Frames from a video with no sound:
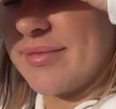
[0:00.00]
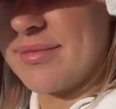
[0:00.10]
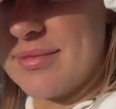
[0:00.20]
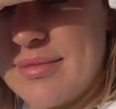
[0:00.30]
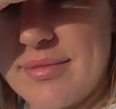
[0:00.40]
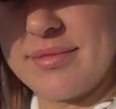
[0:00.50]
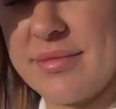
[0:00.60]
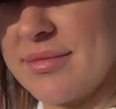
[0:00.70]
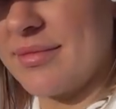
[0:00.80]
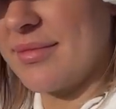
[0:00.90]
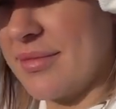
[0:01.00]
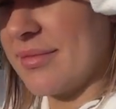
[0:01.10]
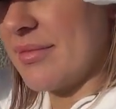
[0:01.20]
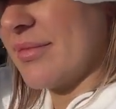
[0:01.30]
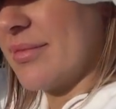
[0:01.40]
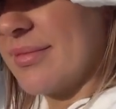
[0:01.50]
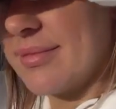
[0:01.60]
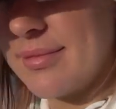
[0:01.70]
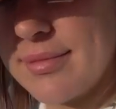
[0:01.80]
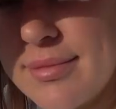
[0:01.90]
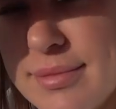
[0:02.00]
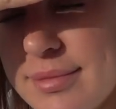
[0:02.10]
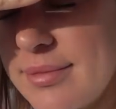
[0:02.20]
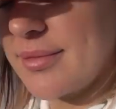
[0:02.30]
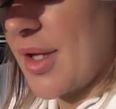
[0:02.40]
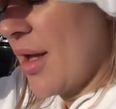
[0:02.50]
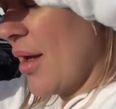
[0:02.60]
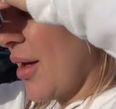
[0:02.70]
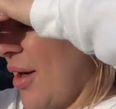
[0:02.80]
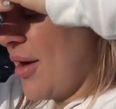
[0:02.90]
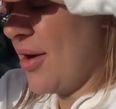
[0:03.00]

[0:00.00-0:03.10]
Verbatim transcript: Uh, our plan for them to cook us a full course meal